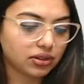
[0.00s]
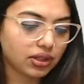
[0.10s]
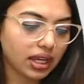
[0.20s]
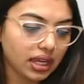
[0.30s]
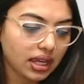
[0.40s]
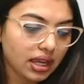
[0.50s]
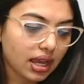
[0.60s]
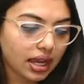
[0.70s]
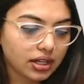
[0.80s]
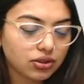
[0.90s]
Okay,
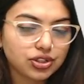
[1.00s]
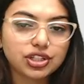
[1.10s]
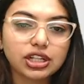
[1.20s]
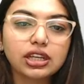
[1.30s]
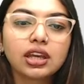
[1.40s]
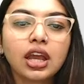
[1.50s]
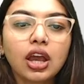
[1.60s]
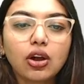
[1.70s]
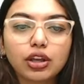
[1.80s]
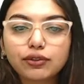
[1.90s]
hi Roshni.
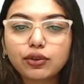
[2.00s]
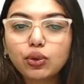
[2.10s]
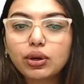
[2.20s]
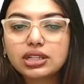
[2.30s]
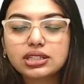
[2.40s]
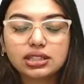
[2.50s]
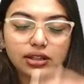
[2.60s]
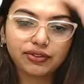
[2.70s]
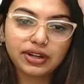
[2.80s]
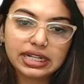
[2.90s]
Okay,
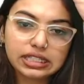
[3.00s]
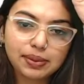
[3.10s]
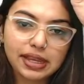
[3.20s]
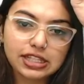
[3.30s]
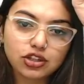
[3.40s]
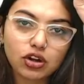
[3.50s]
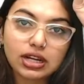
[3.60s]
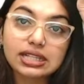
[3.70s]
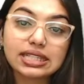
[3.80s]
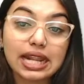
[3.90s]
filled space called a
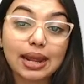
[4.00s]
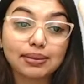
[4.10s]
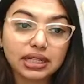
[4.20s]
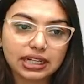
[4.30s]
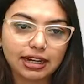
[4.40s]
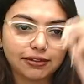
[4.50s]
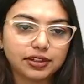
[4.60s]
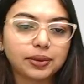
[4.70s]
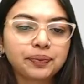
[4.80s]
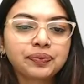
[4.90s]
synaptic cleft.
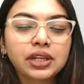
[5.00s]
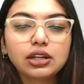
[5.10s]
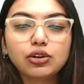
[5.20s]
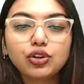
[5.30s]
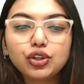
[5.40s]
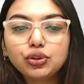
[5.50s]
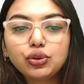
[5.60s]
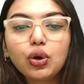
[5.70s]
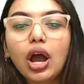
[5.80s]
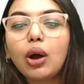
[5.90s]
Now, do you
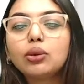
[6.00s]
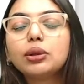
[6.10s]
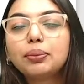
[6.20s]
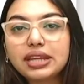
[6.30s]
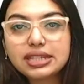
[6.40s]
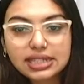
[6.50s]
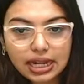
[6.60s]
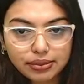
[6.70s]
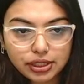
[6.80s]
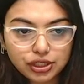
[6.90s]
know how the
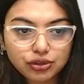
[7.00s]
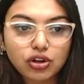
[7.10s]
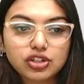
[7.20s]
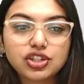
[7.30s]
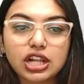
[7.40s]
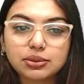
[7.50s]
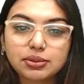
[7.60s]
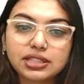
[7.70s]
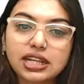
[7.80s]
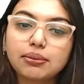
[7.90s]
presynaptic neuron
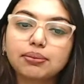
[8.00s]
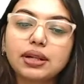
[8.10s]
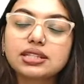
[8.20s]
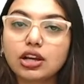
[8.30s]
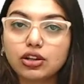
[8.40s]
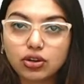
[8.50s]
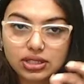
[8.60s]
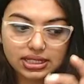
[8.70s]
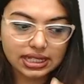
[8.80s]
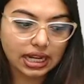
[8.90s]
transmits an impulse across a
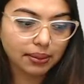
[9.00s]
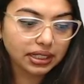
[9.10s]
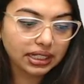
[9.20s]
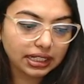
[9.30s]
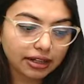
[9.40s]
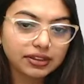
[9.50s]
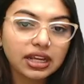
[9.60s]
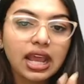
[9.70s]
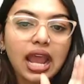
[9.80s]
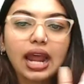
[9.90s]
synaptic cleft
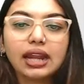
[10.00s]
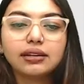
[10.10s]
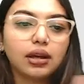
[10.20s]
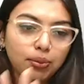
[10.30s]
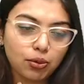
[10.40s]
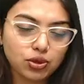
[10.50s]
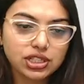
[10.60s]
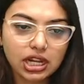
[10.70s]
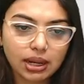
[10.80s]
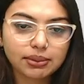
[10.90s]
and a
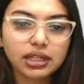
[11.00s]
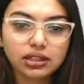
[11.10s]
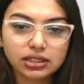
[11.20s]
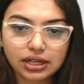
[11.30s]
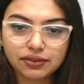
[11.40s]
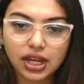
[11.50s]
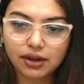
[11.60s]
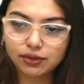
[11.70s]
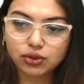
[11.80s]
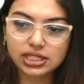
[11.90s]
postsynaptic? That we
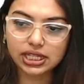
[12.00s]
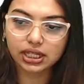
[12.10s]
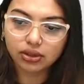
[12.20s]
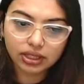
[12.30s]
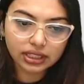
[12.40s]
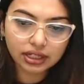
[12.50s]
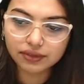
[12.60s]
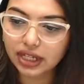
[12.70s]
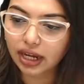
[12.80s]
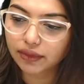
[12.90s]
have to see. Okay, that
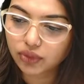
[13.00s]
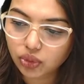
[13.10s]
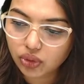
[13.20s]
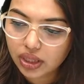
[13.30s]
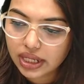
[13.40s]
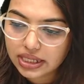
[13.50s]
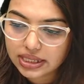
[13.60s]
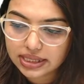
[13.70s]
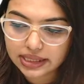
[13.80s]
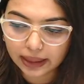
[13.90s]
we have to see.